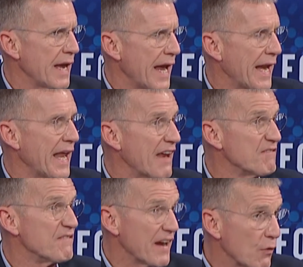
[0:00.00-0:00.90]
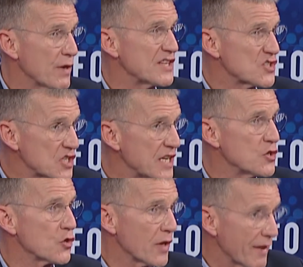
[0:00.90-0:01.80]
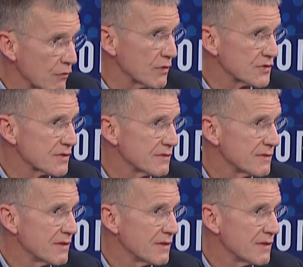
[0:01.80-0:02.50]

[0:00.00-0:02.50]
and at very senior levels.